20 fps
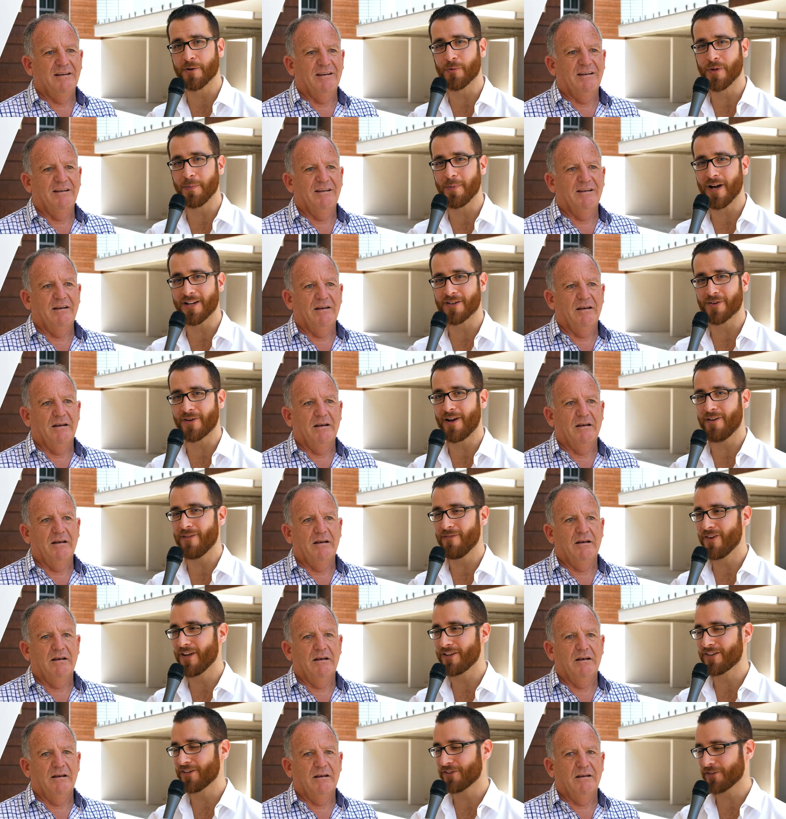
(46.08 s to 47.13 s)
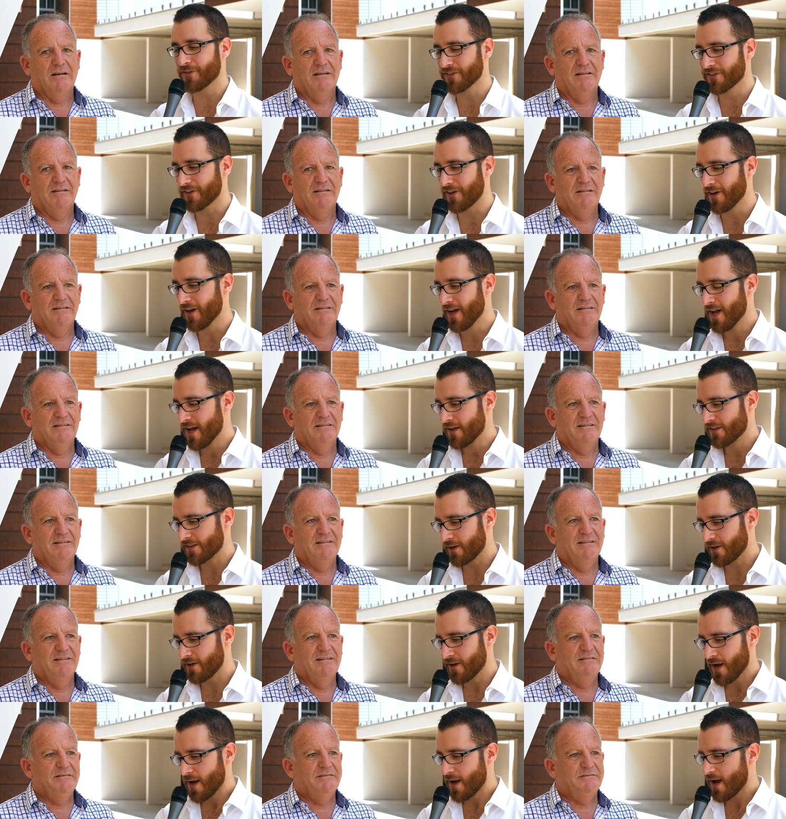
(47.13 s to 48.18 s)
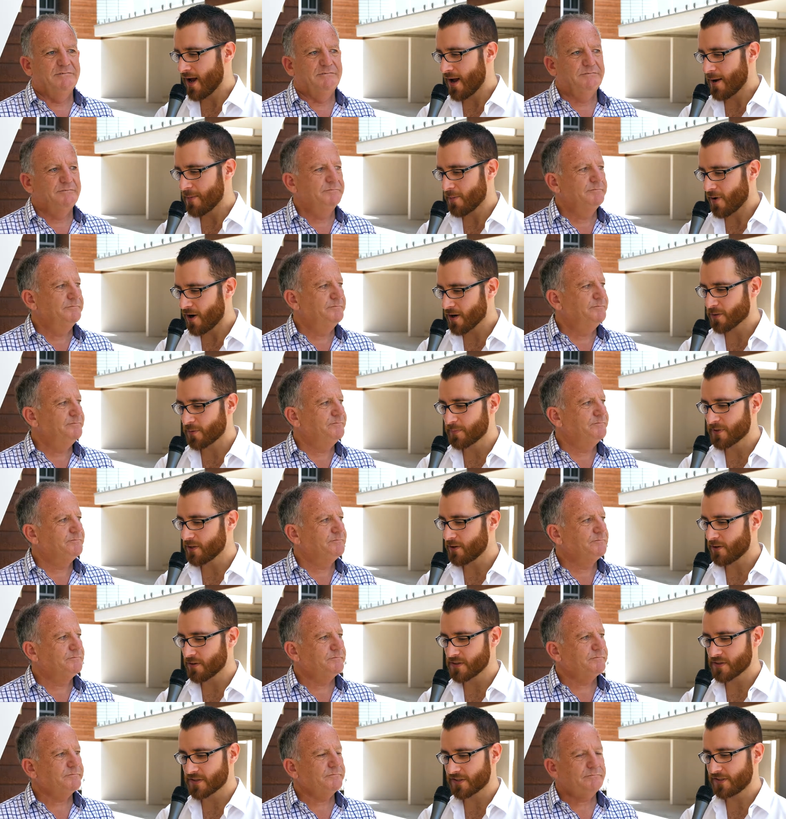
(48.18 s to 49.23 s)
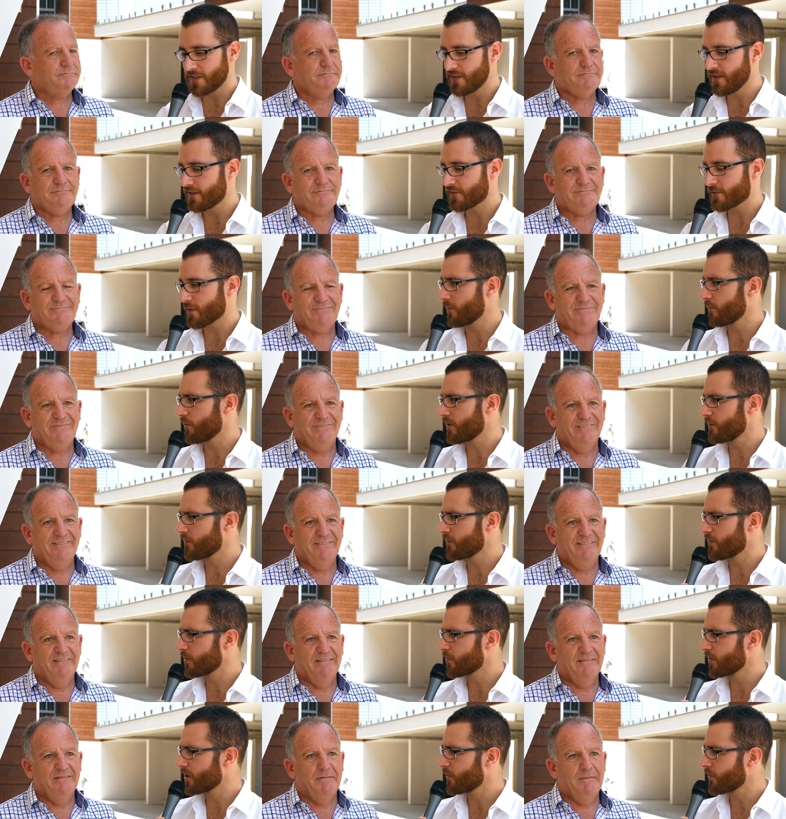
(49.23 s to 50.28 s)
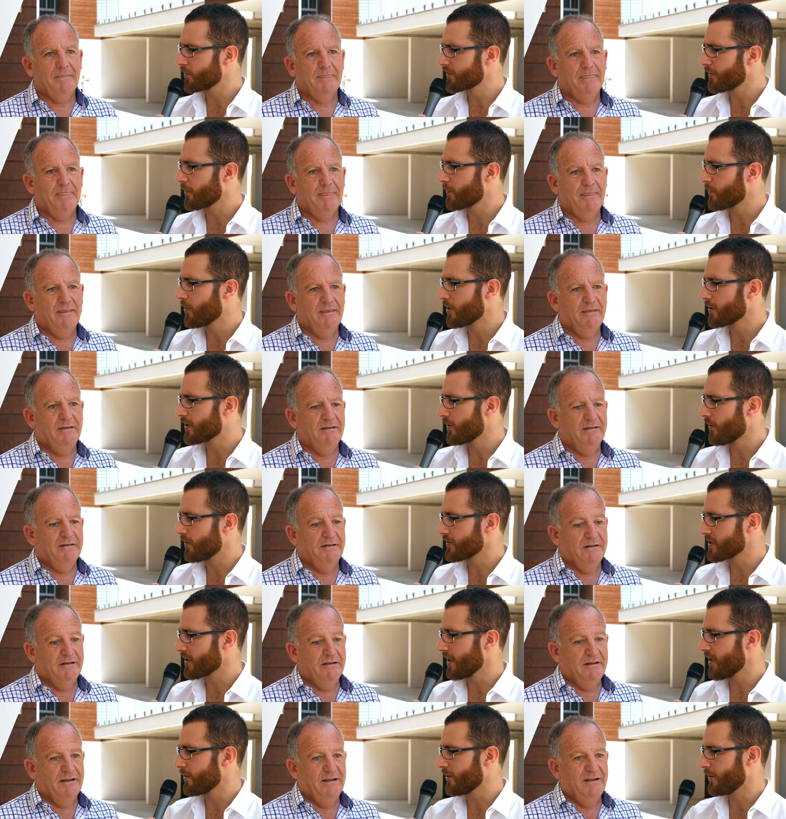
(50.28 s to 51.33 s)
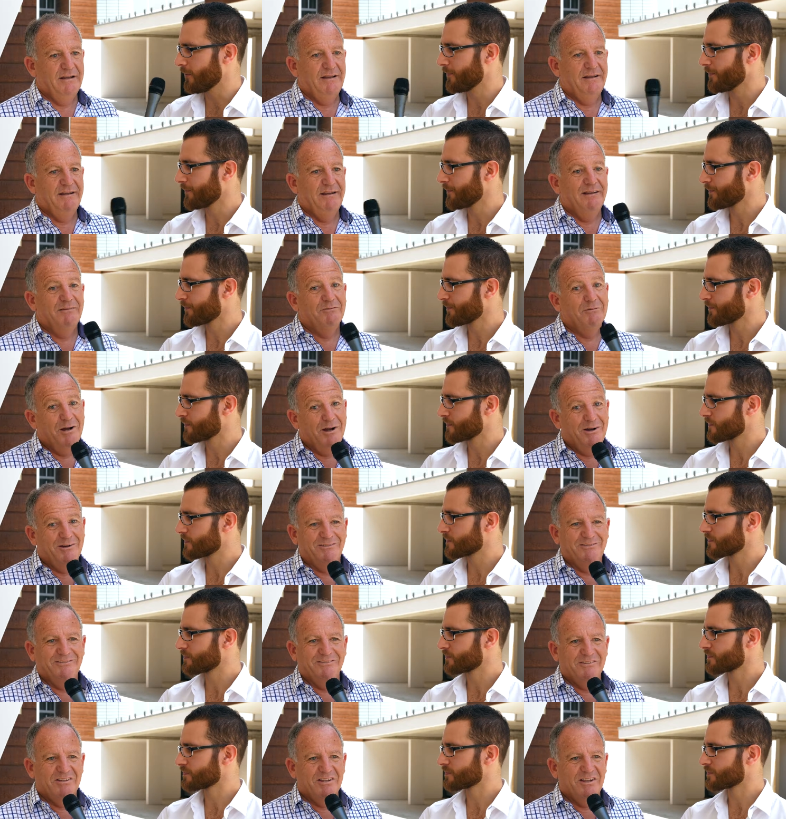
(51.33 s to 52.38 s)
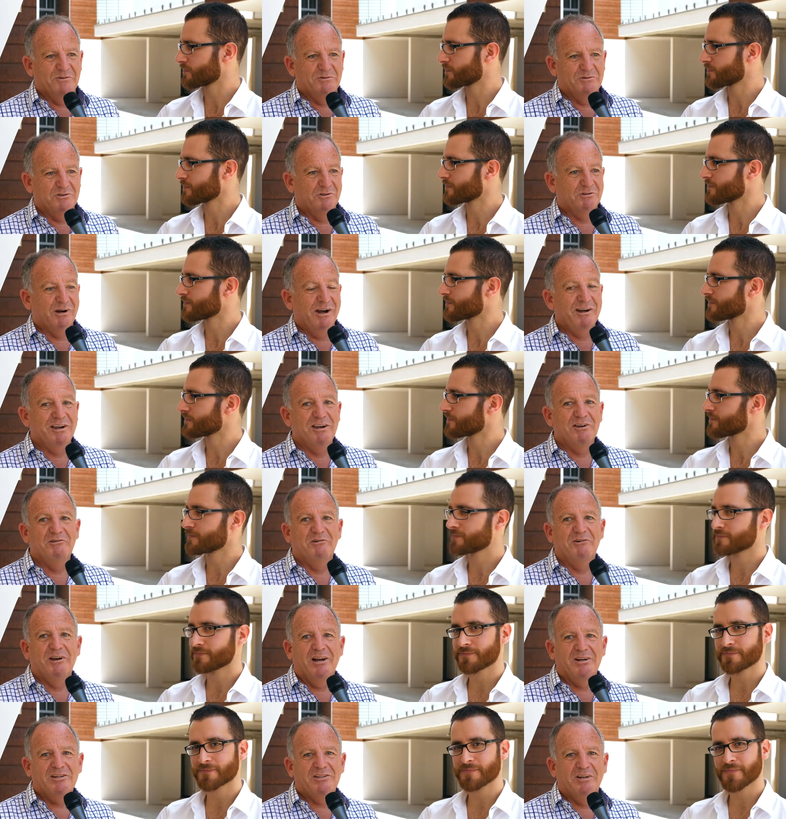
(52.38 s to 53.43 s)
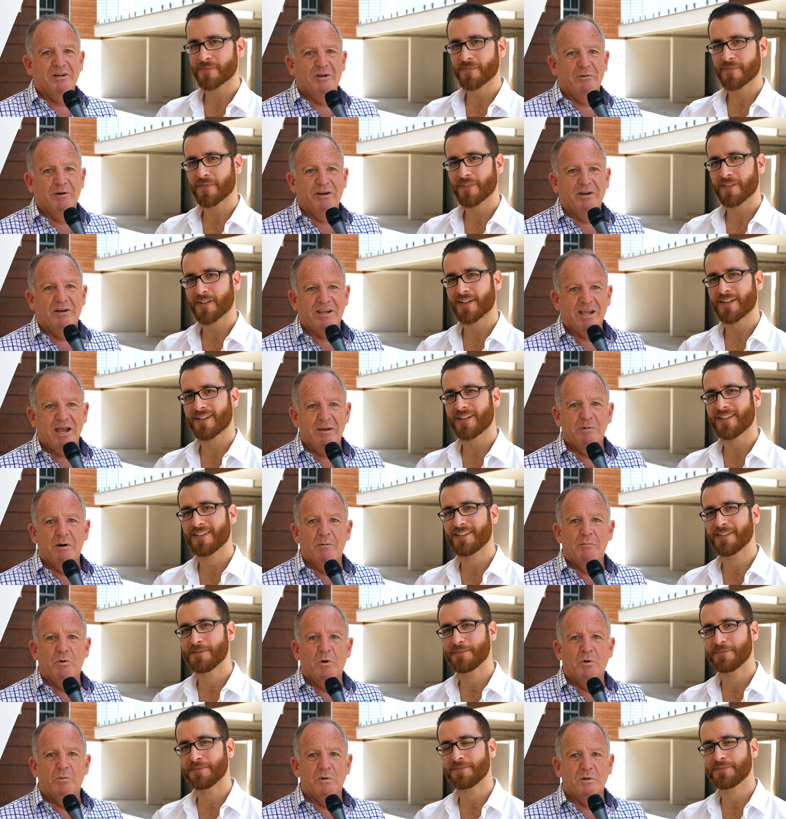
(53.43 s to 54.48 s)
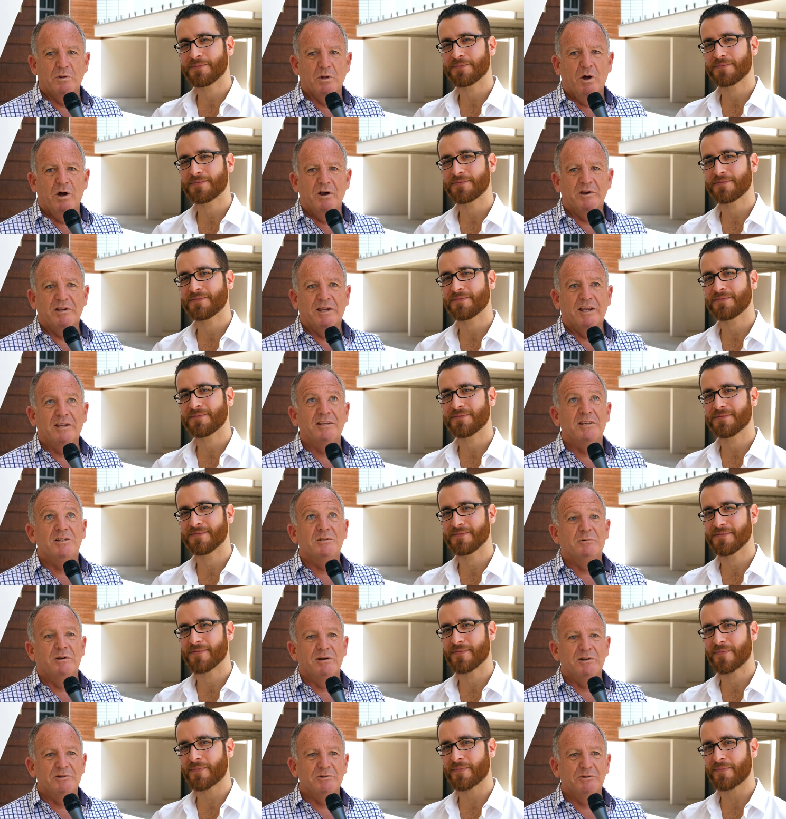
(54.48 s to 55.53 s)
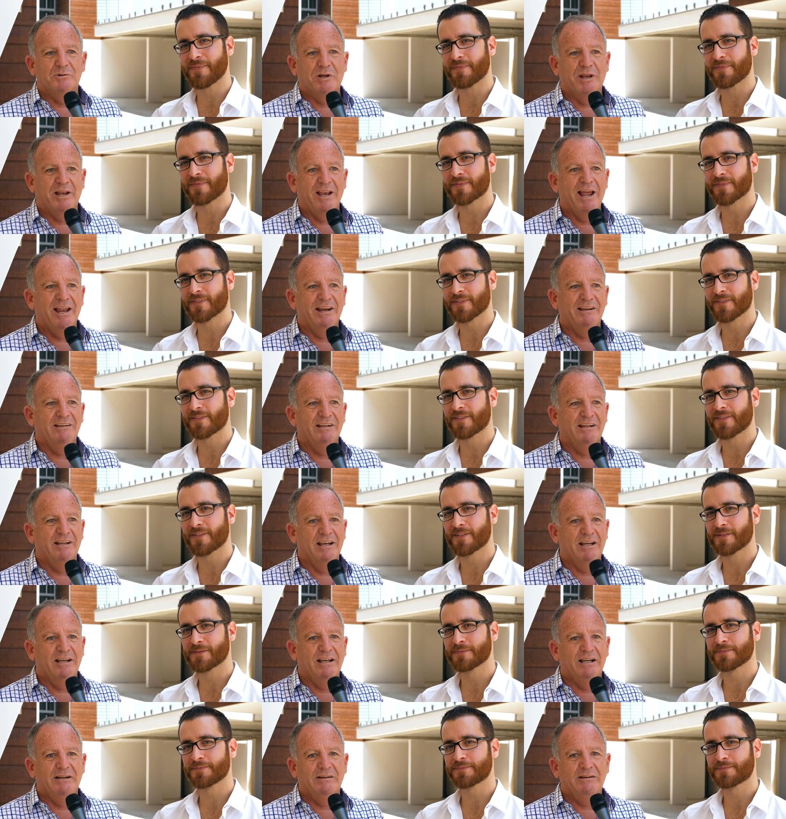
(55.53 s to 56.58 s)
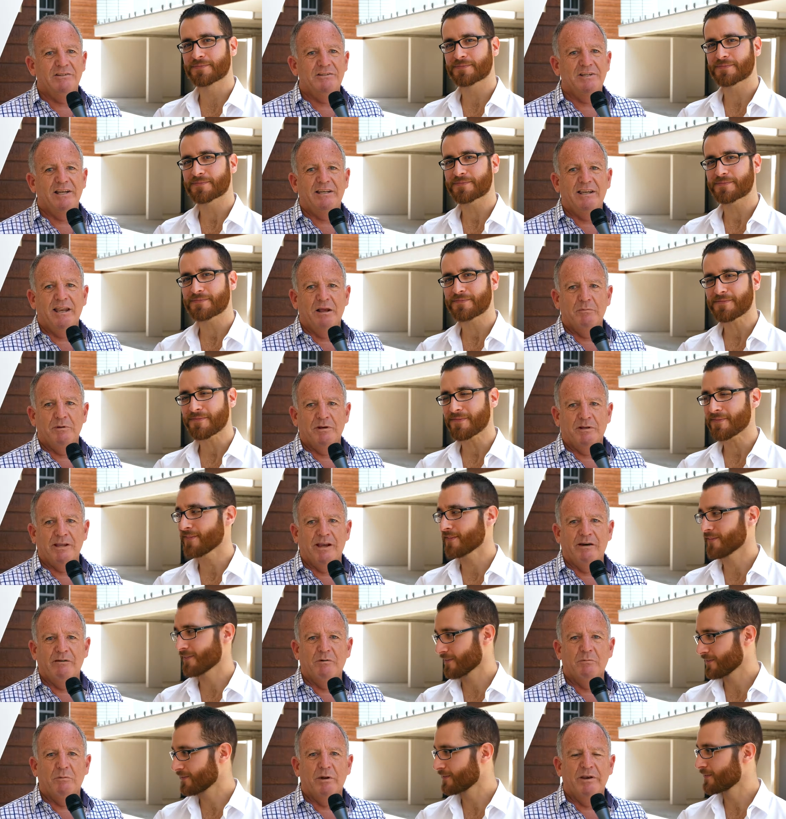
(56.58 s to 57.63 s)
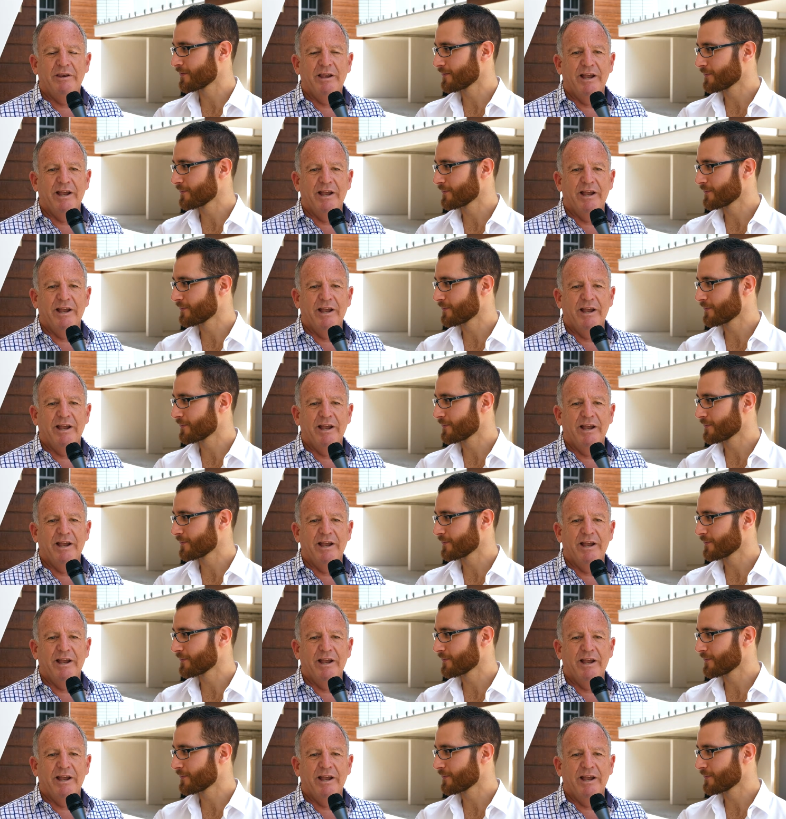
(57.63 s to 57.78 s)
Speaker 1: that we made to our investors also. So, uh, Michael, beyond Sydney Street, what, what are we also working on together?
Speaker 2: Well, it was a great introduction. I mean, I came on board with Lion to get this one sorted out, and then uh, I sat down with Garry one